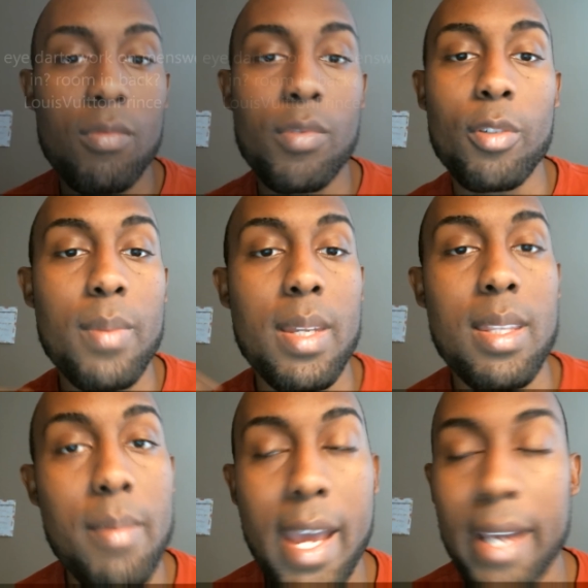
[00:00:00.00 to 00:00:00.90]
room in
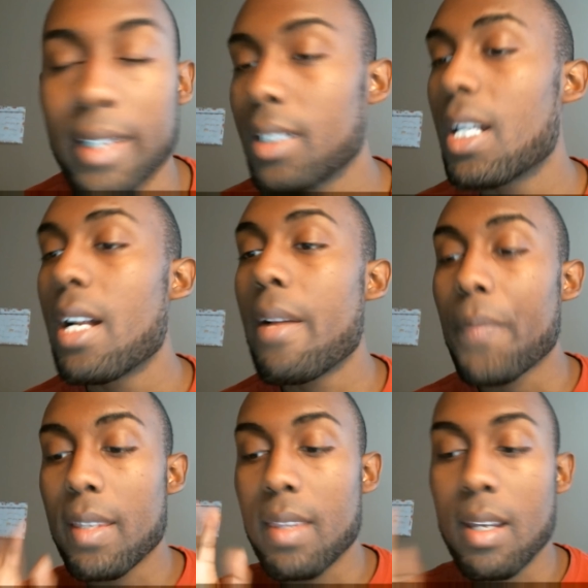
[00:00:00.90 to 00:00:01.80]
the back?
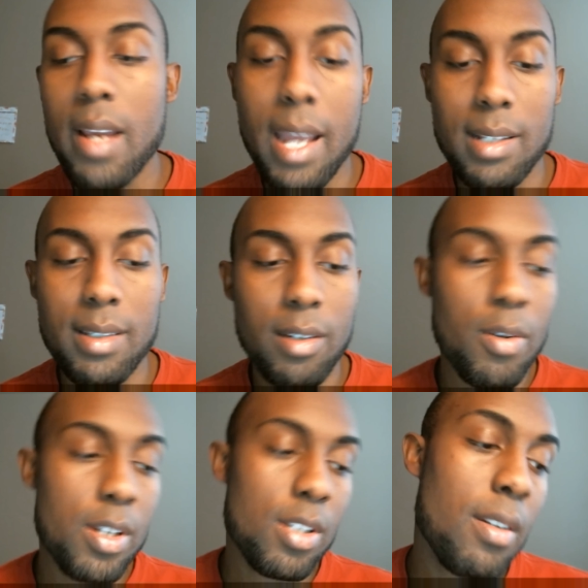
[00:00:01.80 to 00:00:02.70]
And they're asking a
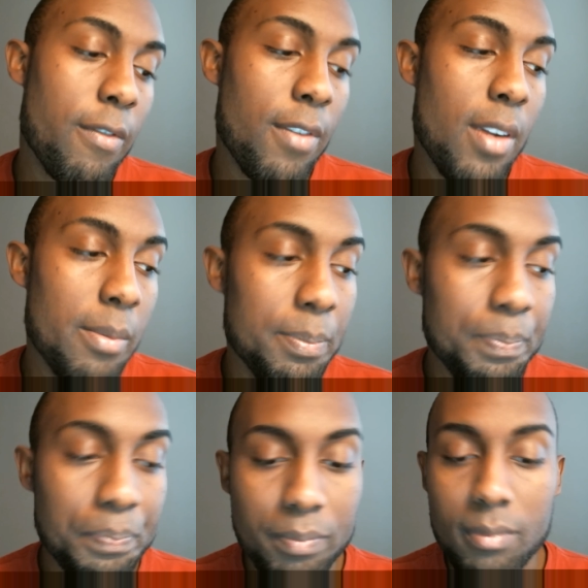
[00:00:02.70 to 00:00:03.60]
question from
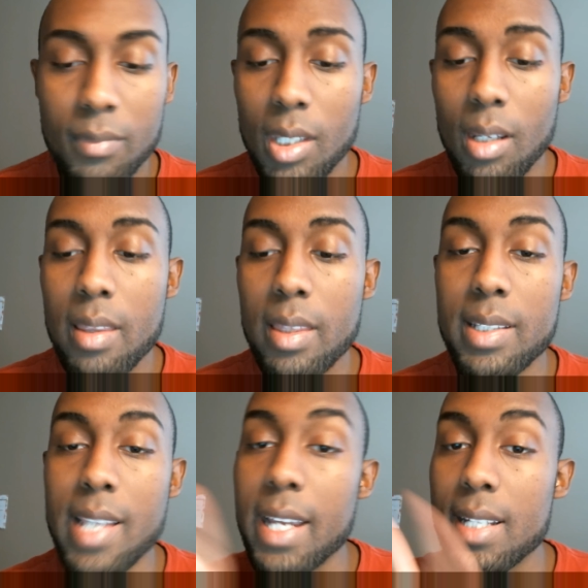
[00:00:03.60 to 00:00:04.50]
the
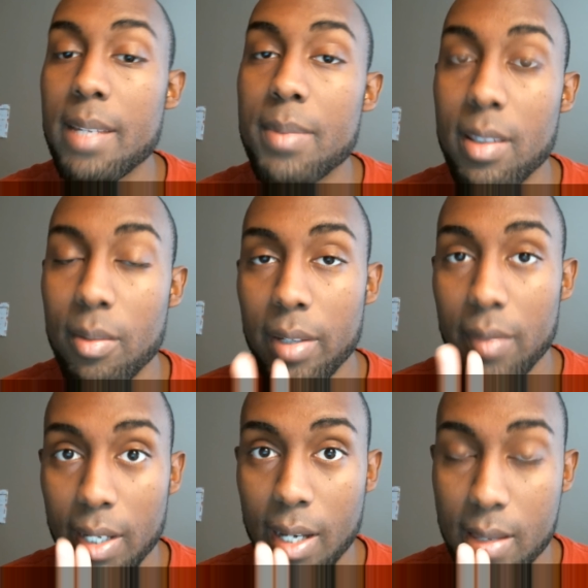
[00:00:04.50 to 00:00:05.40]
second tips of the week
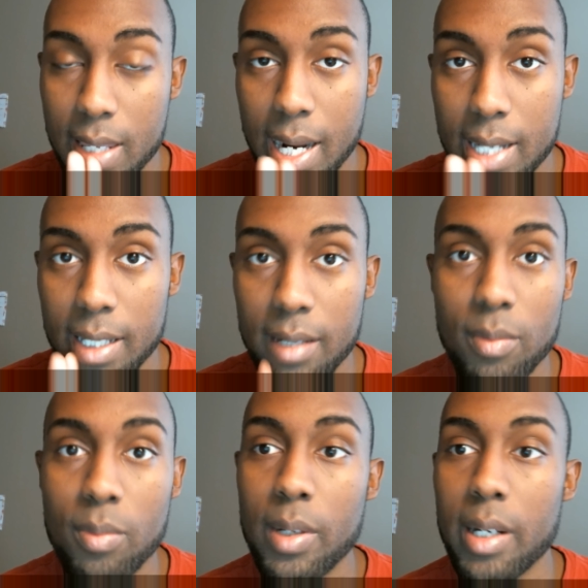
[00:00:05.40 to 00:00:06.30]
video that I did,
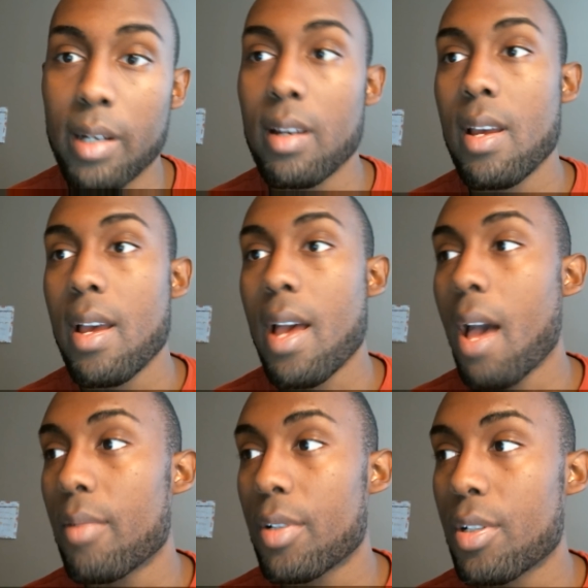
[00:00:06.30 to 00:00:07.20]
where
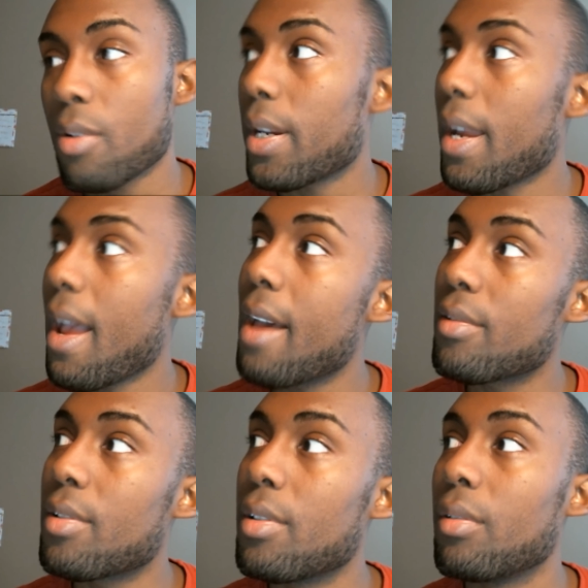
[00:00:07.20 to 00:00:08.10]
I was showing how
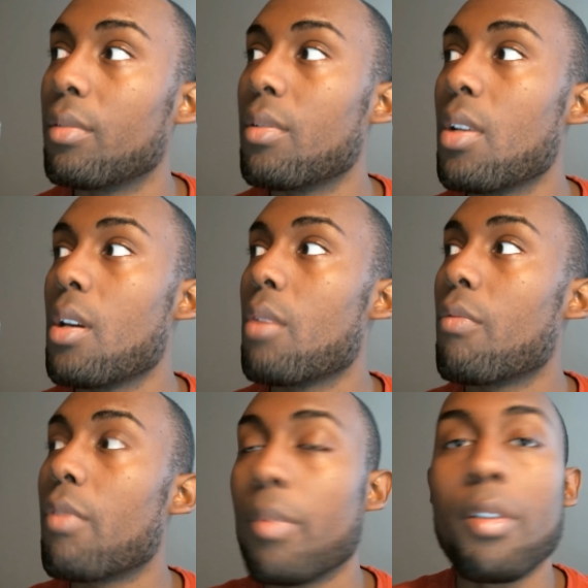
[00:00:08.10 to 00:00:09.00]
to
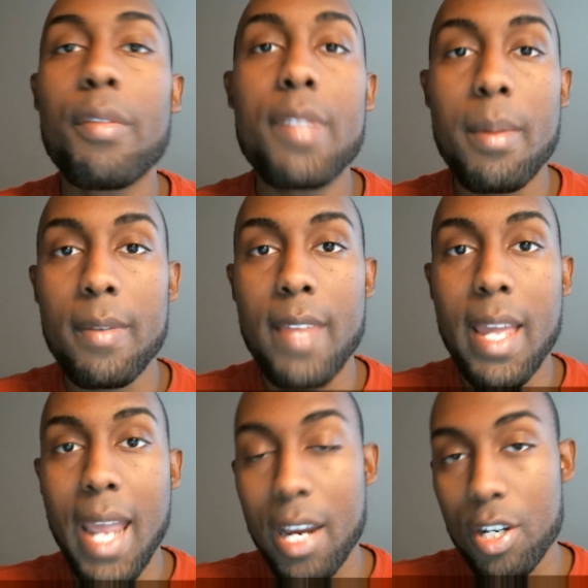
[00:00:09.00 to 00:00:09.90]
remove some of that
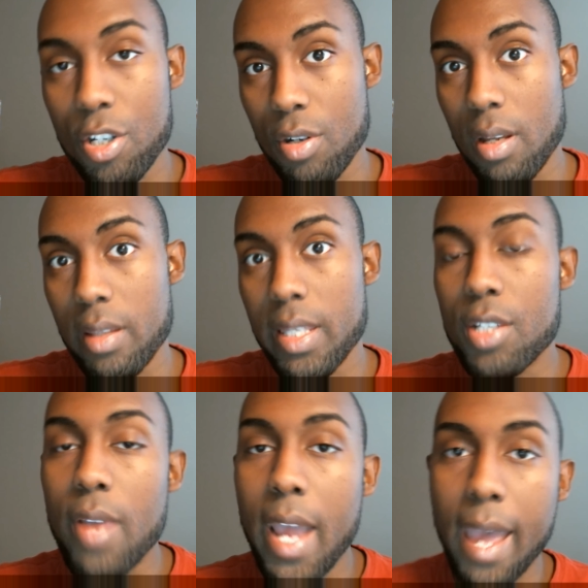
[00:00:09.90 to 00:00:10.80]
extra
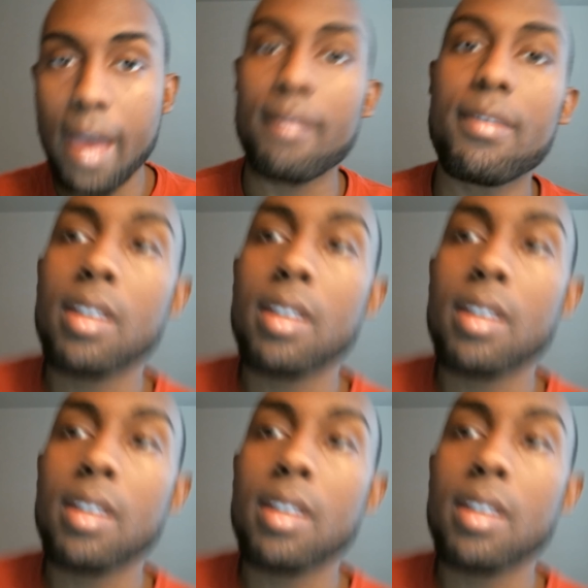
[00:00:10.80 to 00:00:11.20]
that you have